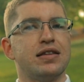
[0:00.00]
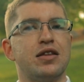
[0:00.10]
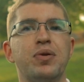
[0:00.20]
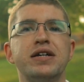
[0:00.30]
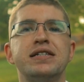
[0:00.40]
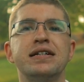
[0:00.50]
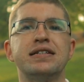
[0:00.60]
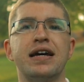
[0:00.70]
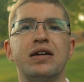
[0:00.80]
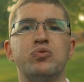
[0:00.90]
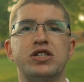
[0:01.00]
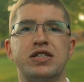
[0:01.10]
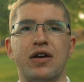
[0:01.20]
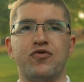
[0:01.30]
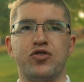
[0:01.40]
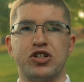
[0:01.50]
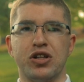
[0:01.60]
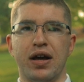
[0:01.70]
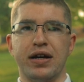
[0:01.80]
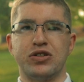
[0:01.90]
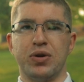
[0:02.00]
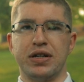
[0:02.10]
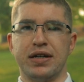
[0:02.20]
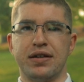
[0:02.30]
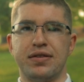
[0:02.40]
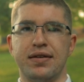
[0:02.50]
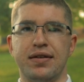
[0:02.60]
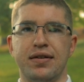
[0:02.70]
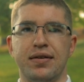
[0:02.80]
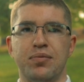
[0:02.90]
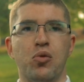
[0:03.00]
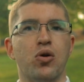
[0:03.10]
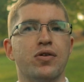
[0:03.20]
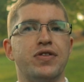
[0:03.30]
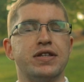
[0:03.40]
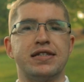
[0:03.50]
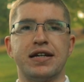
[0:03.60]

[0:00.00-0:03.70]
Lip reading: The blessing date was set for July 20th. More than